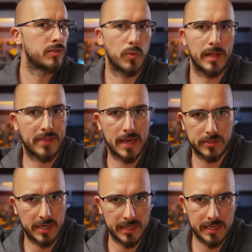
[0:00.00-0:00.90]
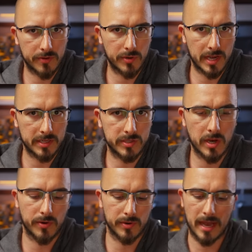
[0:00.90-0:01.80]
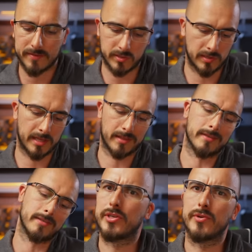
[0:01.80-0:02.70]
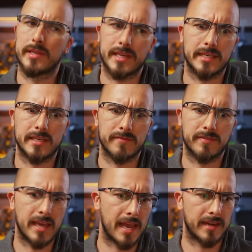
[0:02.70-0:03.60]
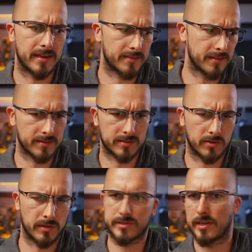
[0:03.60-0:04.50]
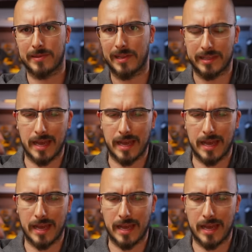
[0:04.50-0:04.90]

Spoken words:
12,800 ISO, you have sort of like this dual native gain, I think it's called, something like